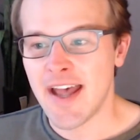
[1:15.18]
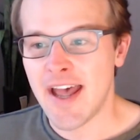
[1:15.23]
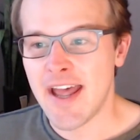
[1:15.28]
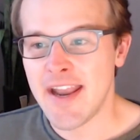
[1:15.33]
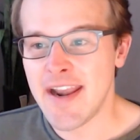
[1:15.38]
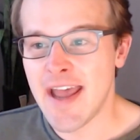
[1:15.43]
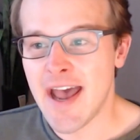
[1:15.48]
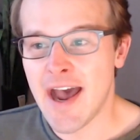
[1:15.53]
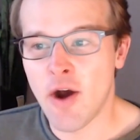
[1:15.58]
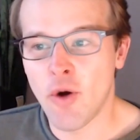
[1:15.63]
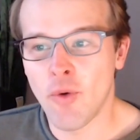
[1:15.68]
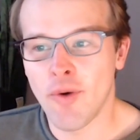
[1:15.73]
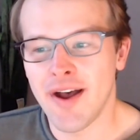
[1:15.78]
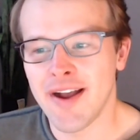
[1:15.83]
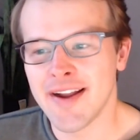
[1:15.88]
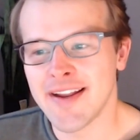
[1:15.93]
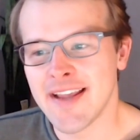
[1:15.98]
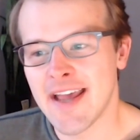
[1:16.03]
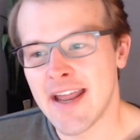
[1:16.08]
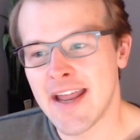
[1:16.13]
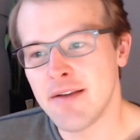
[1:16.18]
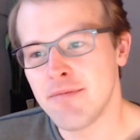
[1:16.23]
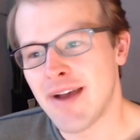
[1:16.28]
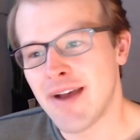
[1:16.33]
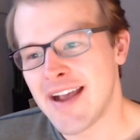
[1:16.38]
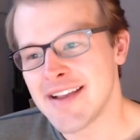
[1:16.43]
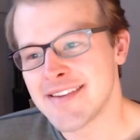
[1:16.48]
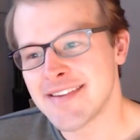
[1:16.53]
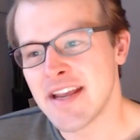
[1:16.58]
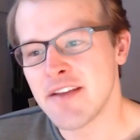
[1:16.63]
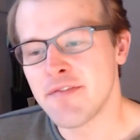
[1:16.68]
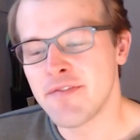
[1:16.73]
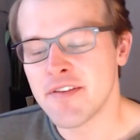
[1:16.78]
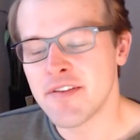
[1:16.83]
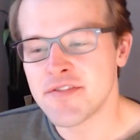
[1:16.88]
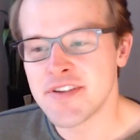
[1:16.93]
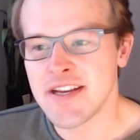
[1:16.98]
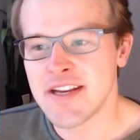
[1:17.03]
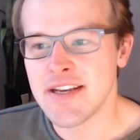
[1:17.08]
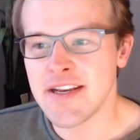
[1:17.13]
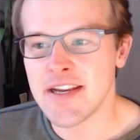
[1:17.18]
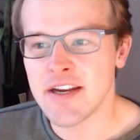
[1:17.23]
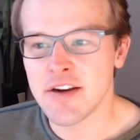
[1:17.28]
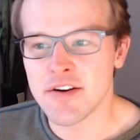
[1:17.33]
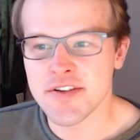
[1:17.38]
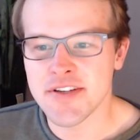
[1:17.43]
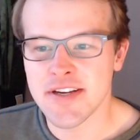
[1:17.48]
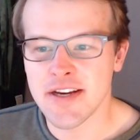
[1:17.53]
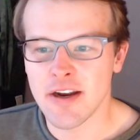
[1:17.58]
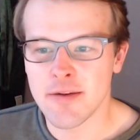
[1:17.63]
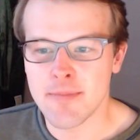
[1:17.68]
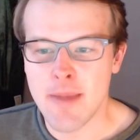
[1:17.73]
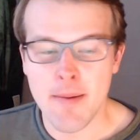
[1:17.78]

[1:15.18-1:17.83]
And now, again, I say 15 years here,